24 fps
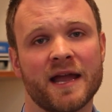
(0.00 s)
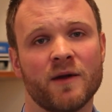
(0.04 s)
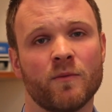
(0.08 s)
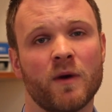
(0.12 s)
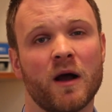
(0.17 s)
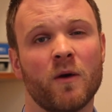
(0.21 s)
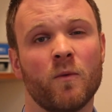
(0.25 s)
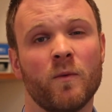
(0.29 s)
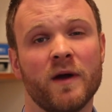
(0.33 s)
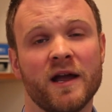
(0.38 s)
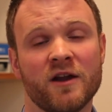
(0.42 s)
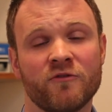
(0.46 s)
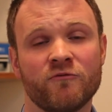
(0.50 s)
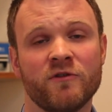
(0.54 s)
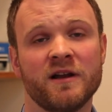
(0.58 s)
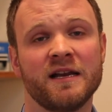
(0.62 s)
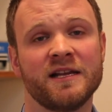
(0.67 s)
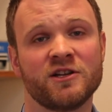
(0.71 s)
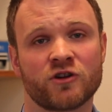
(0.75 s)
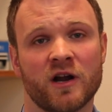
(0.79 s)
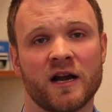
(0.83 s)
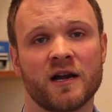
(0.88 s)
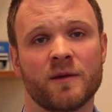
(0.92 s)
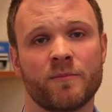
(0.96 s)
where we're really
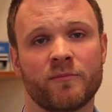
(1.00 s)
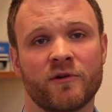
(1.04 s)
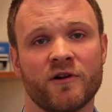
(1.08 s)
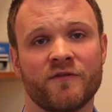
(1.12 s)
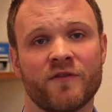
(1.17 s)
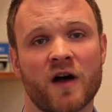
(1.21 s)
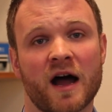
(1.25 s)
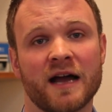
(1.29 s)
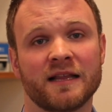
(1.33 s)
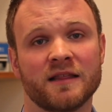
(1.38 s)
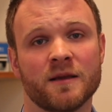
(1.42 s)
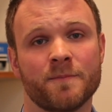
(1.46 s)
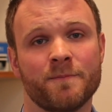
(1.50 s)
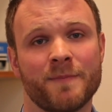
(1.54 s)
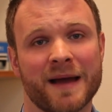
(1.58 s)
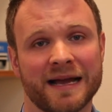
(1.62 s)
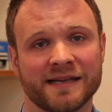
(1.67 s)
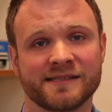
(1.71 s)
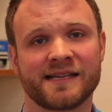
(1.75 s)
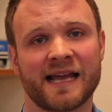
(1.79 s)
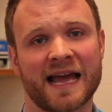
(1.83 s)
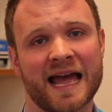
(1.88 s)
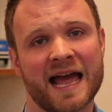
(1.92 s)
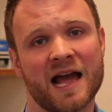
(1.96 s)
trying to provide the
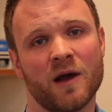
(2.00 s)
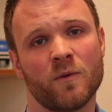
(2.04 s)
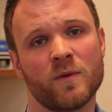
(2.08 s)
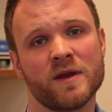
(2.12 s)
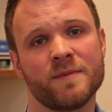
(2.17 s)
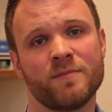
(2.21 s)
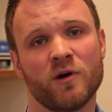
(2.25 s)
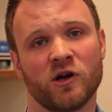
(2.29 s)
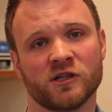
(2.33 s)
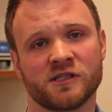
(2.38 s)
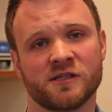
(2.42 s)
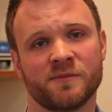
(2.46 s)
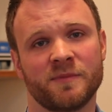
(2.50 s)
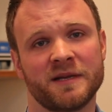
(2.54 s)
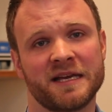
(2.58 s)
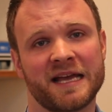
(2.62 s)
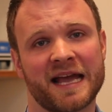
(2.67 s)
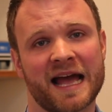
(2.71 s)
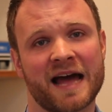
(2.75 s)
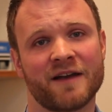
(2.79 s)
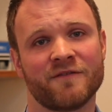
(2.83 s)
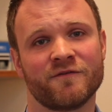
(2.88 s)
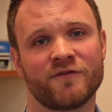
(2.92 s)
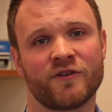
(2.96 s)
best care we possibly
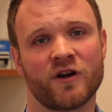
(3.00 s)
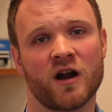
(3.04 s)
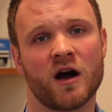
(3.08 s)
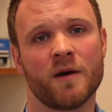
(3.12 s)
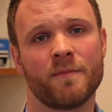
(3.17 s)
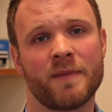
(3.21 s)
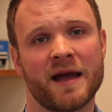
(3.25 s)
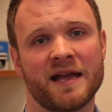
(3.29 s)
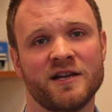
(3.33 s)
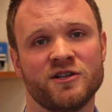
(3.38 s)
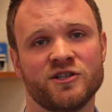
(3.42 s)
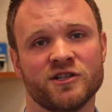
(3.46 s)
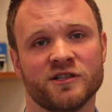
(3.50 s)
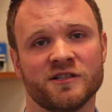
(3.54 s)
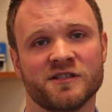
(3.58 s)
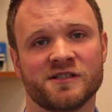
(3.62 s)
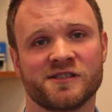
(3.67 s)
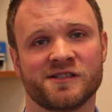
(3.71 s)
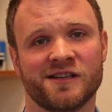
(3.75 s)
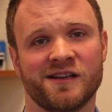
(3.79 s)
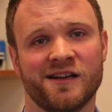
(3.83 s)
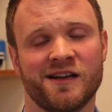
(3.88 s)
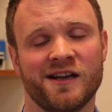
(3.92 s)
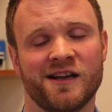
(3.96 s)
can for our patients.